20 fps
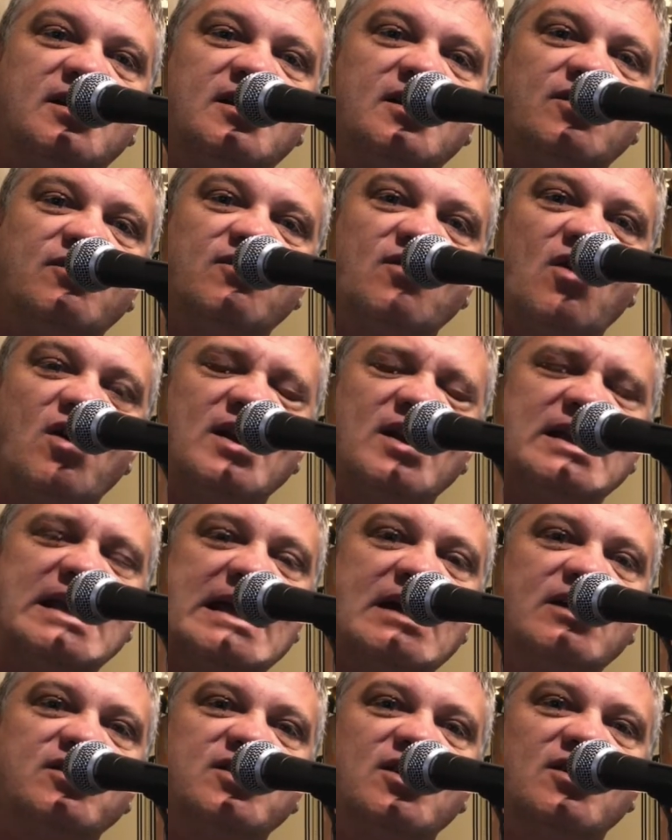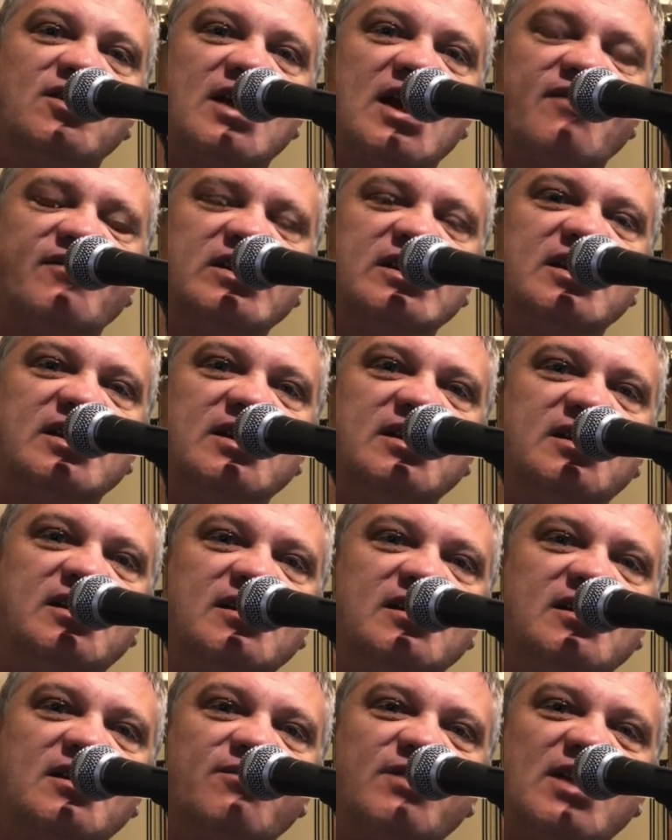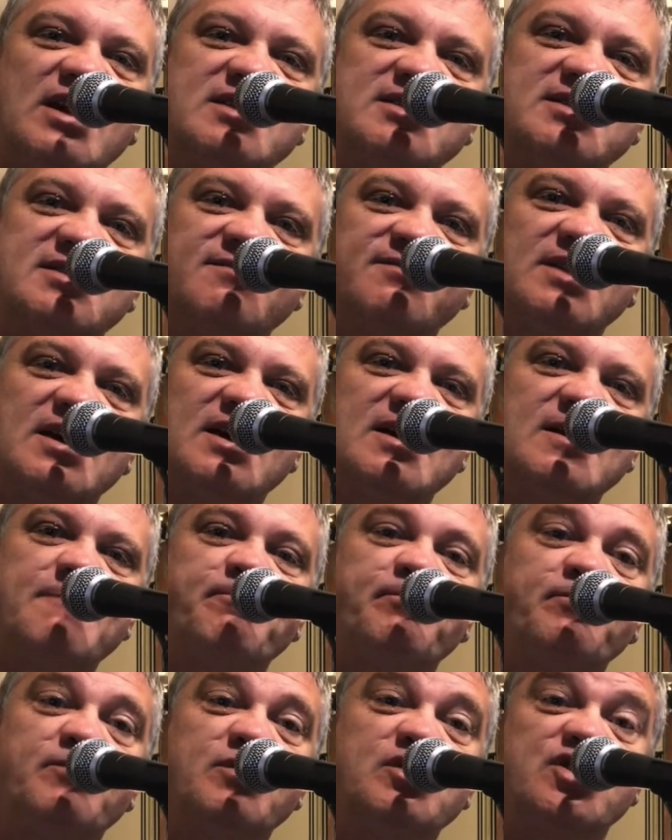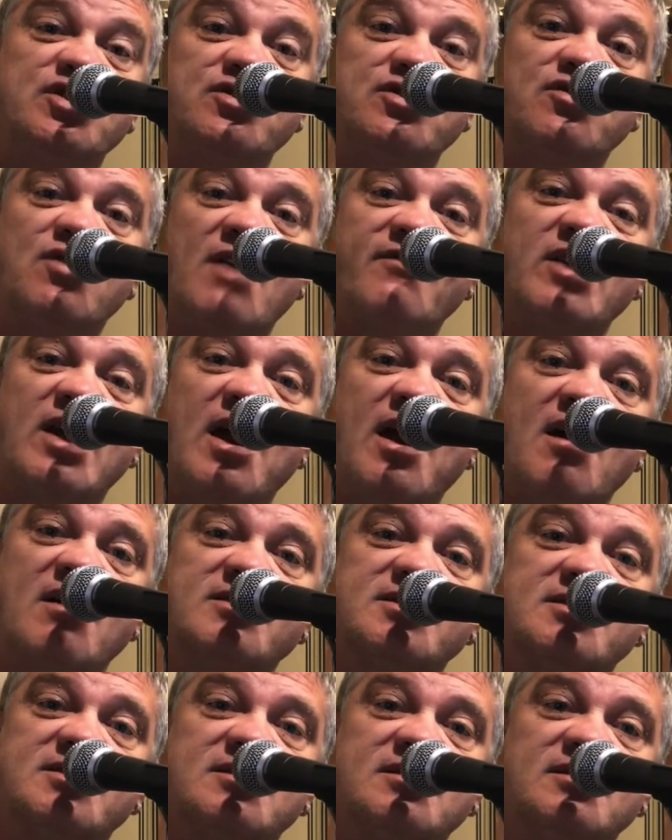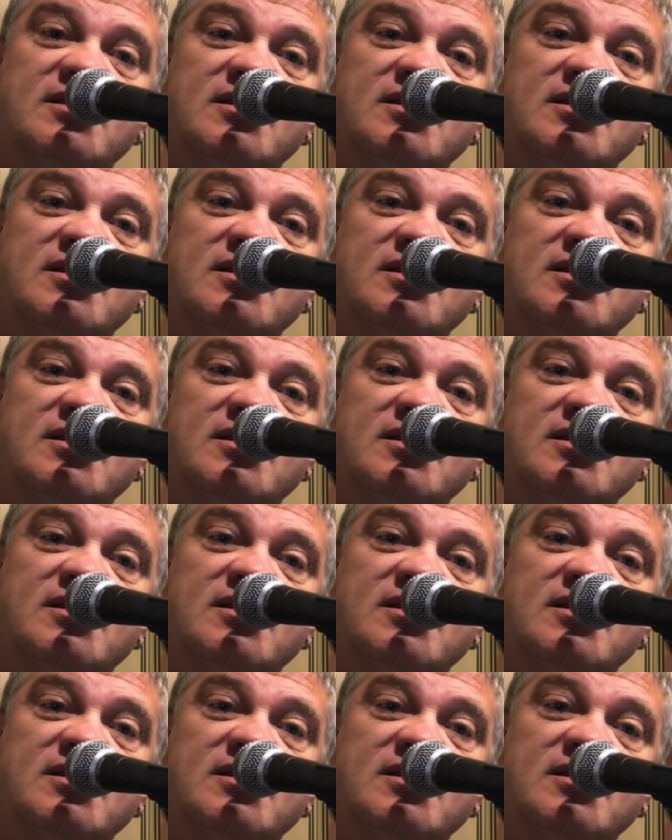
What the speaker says: right now you don't have a gig, a place to play, but you do have your house,